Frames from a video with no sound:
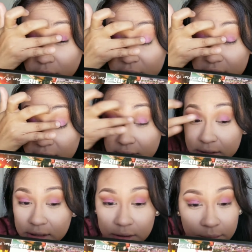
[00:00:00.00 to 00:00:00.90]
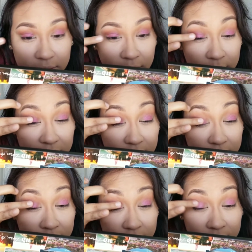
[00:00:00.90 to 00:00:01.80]
intensely, but
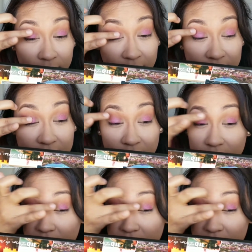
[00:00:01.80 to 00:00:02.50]
that's every